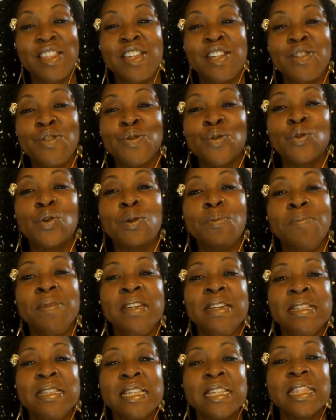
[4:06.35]
the
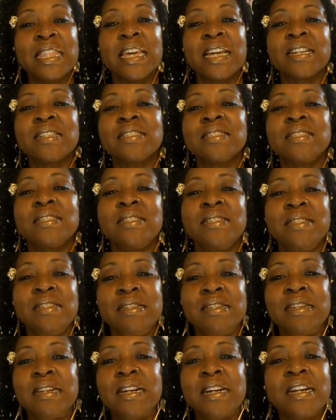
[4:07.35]
adornment, the
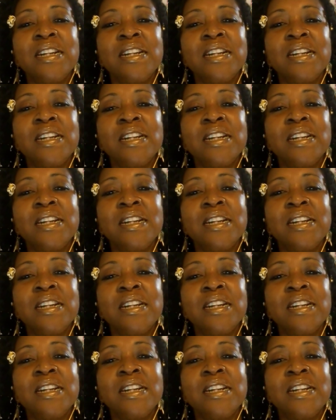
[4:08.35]
legacy,